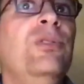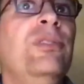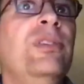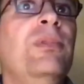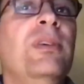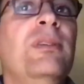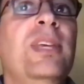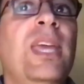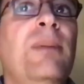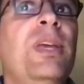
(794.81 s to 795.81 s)
And those stem
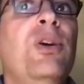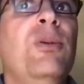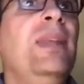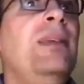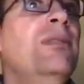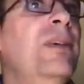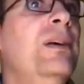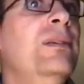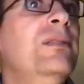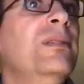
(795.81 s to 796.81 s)
cells, they can become any
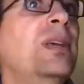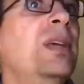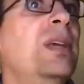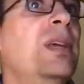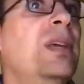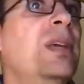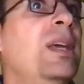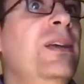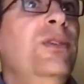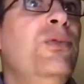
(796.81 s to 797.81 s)
cells
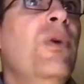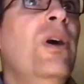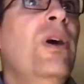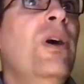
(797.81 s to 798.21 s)
that you want,